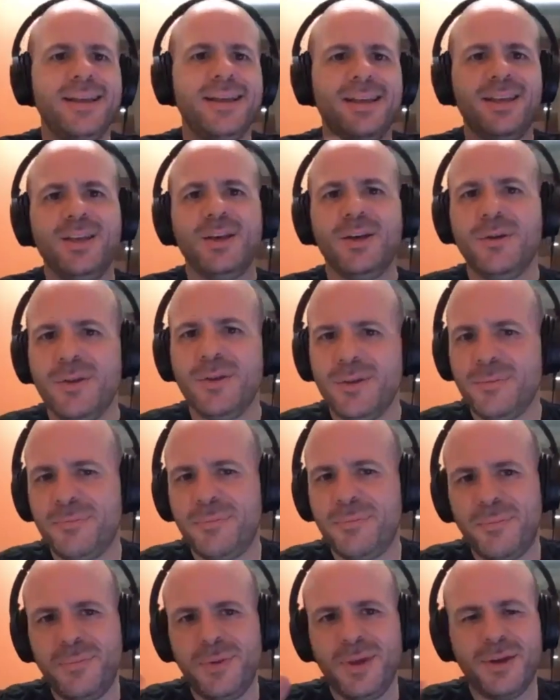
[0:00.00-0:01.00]
You'll
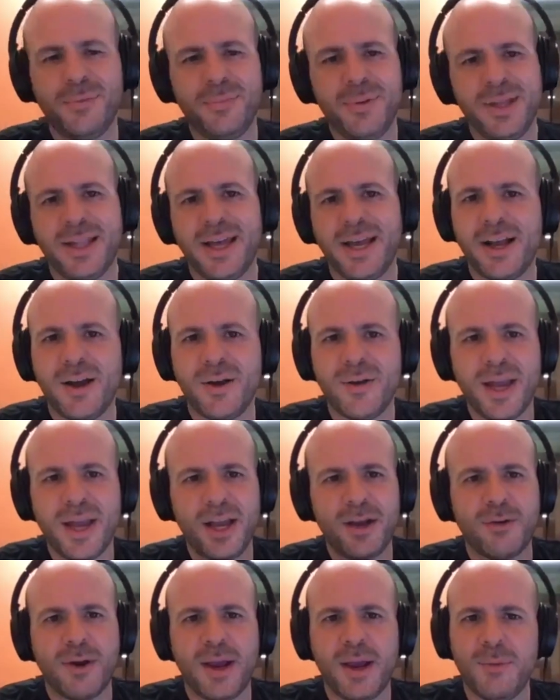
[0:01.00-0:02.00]
you'll be like, okay,
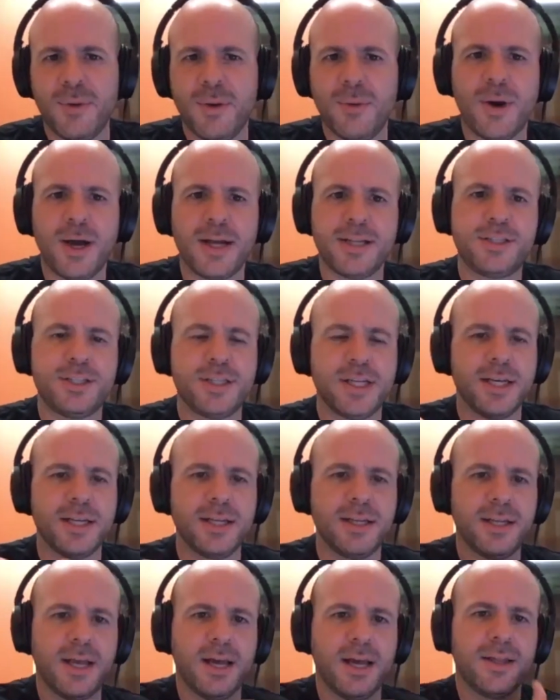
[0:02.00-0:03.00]
great, we watched it.
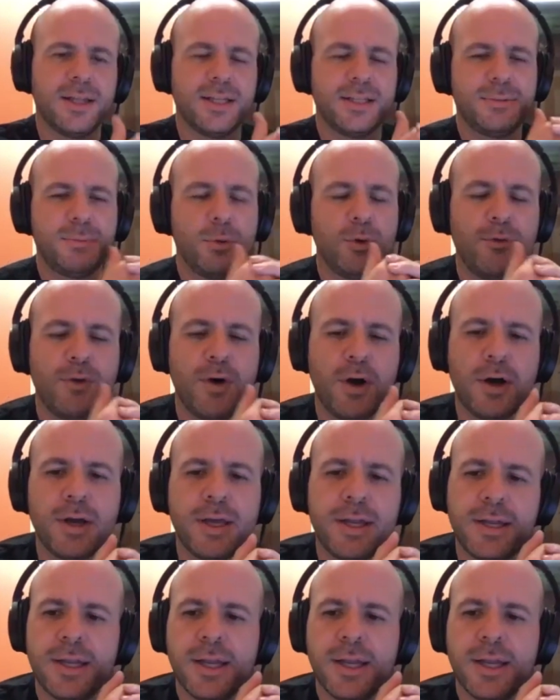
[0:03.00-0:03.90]
Now let's move on.